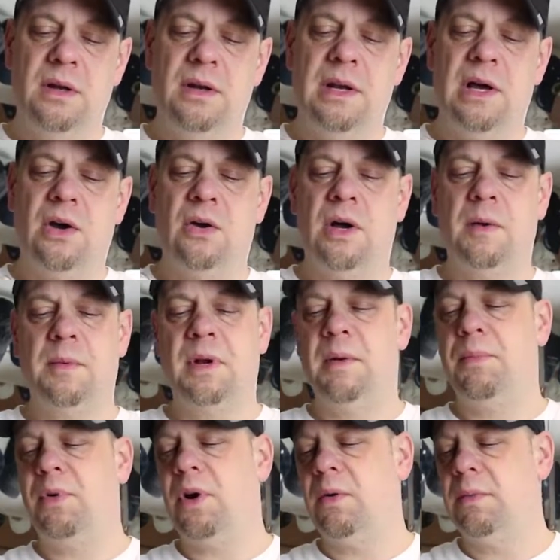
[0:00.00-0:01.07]
Now, I'm going to
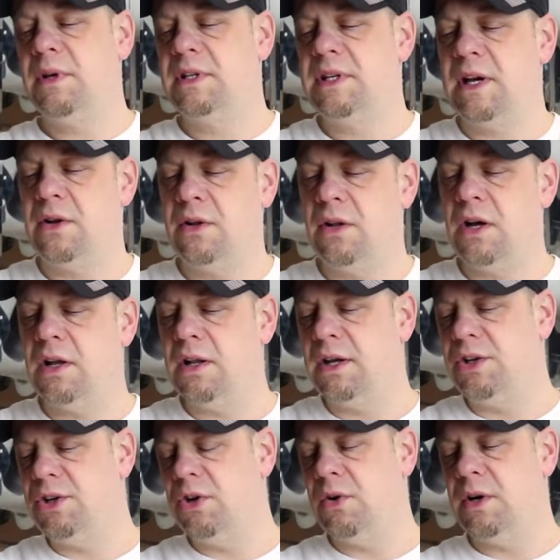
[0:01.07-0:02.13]
probably sound a lot
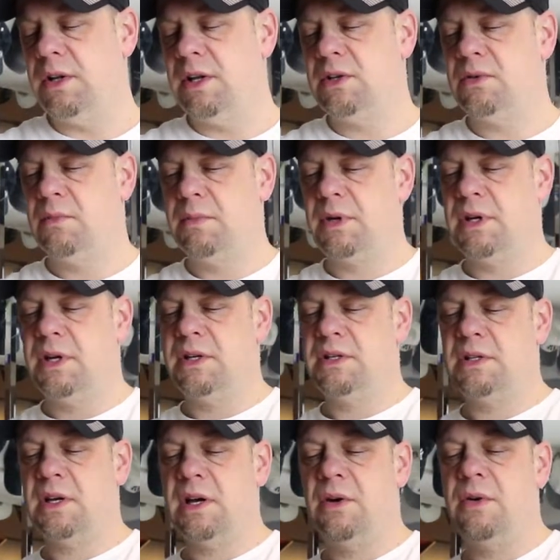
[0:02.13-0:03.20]
like Joe on this one
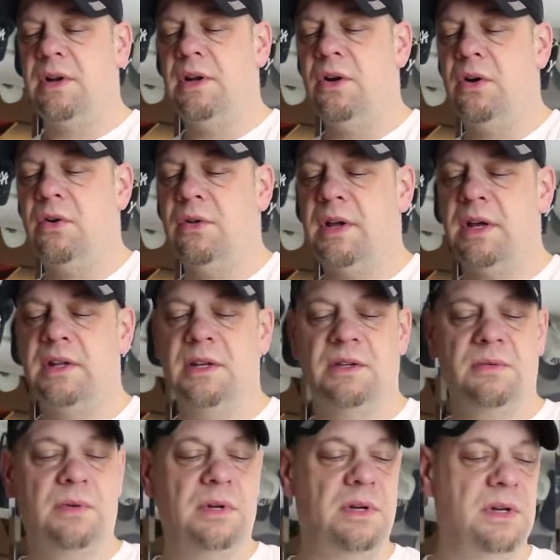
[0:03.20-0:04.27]
because I already know that
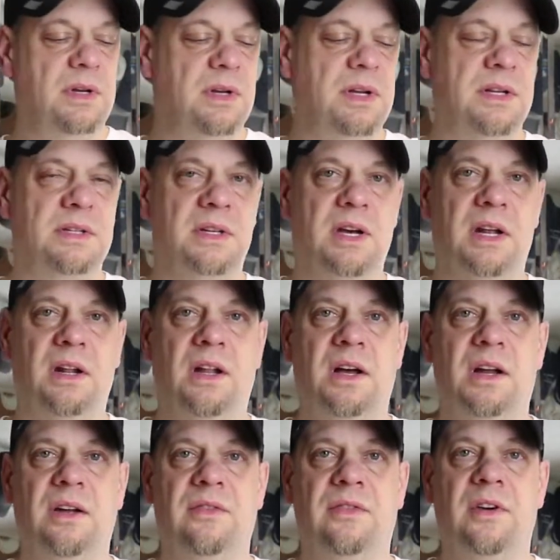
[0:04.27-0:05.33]
this one, it's got a
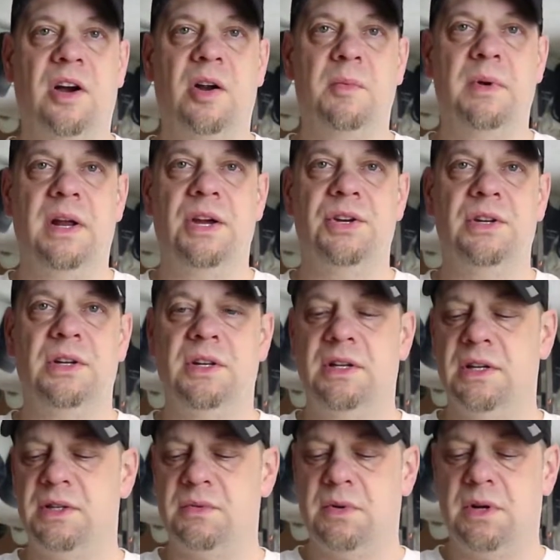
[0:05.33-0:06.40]
lot of carbonation in
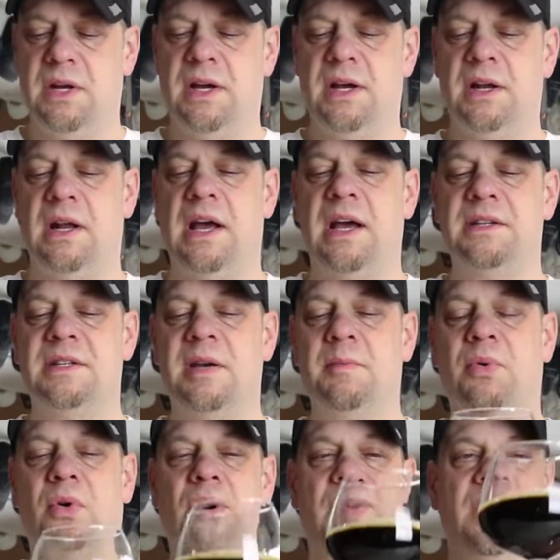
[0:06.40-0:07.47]
this one. And as I
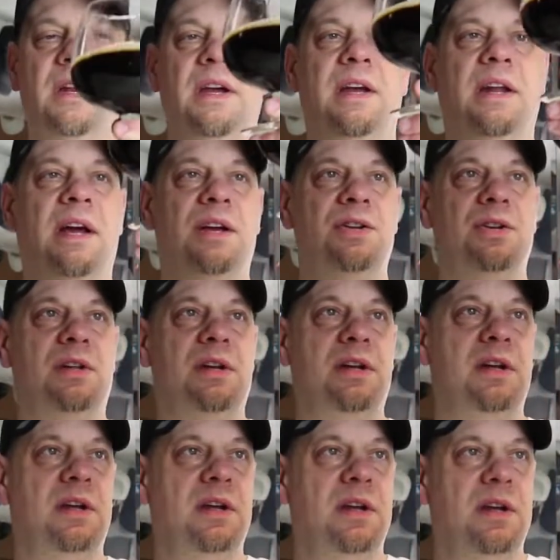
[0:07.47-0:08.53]
poured it actually
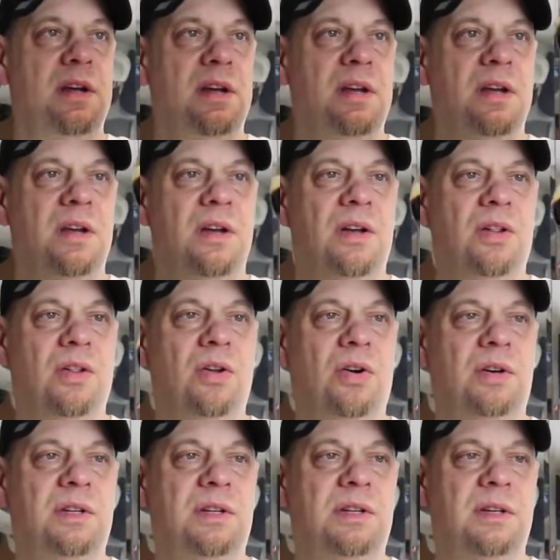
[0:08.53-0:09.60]

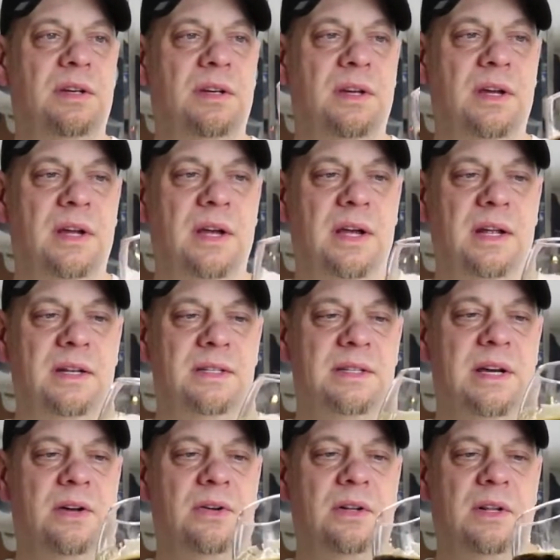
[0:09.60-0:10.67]
looked and
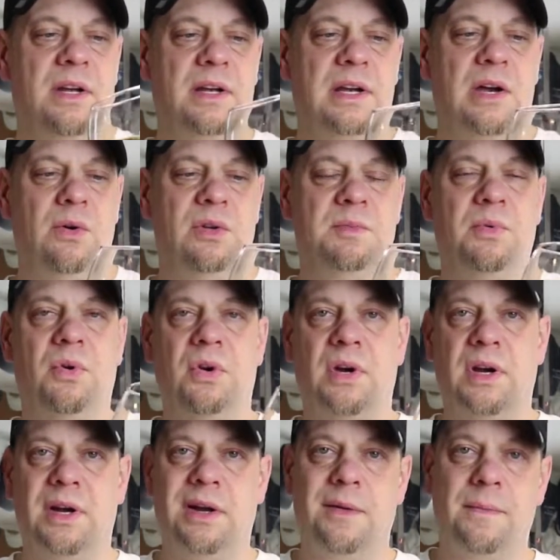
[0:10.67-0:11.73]
sounded like I was
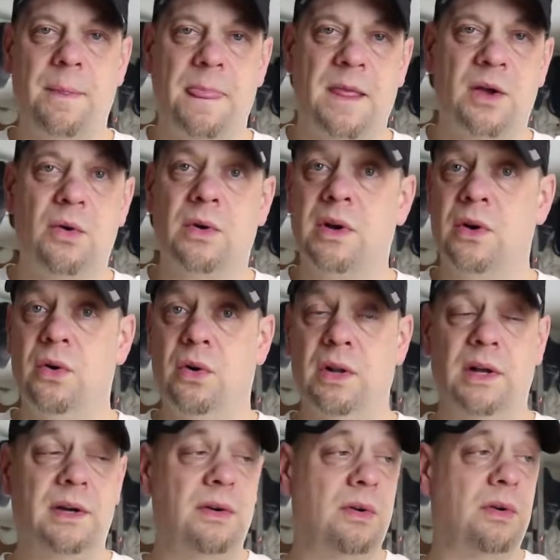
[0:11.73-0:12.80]
pouring
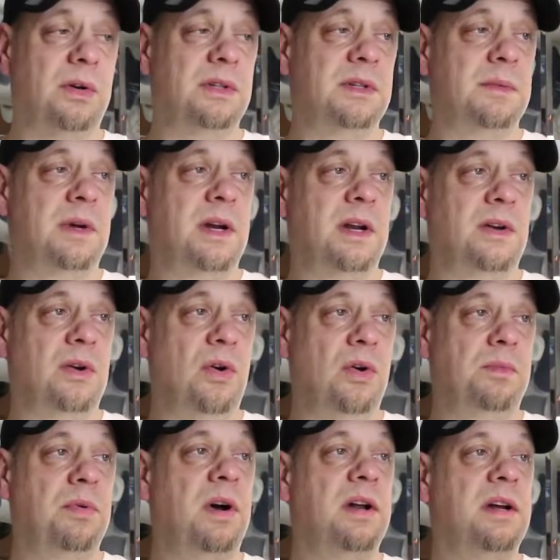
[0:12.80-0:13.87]
Coca-Cola or some kind of
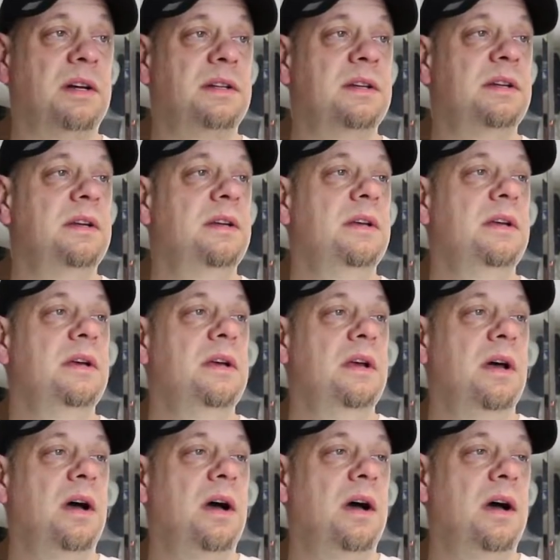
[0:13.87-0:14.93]
Coke product.
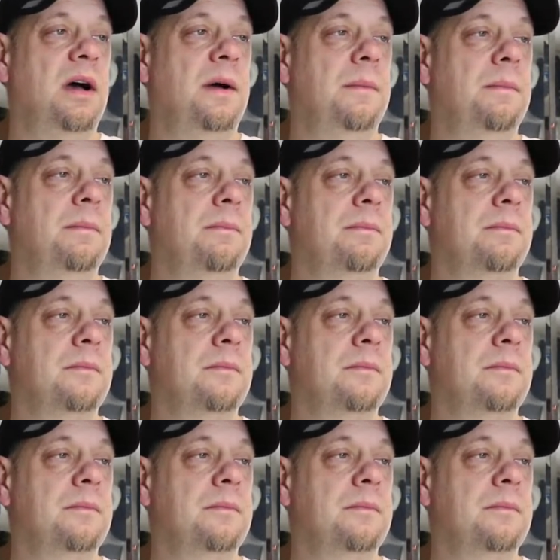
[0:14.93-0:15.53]
And